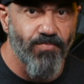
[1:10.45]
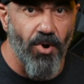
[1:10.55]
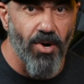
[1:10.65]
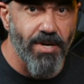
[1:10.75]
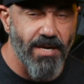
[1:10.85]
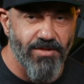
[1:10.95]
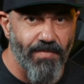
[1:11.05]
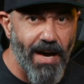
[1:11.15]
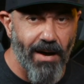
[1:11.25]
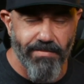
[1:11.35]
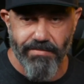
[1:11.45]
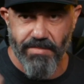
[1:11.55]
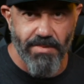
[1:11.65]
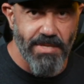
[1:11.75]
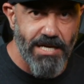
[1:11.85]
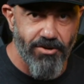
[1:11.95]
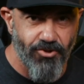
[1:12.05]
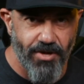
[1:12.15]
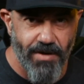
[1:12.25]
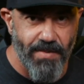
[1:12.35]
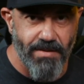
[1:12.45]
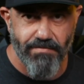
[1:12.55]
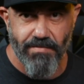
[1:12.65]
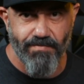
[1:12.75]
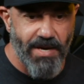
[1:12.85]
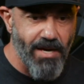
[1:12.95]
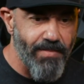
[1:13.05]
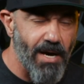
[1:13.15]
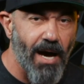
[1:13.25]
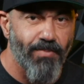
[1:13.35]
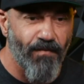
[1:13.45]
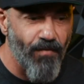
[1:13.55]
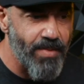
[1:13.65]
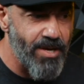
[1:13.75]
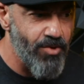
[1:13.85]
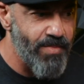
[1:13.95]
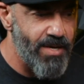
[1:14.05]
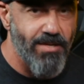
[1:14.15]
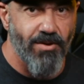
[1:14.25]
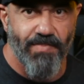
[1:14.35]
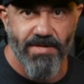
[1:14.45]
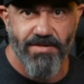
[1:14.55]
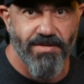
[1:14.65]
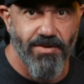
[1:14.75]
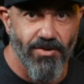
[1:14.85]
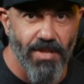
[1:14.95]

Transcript: book and it's about leadership and becoming a high-performing human in your business and your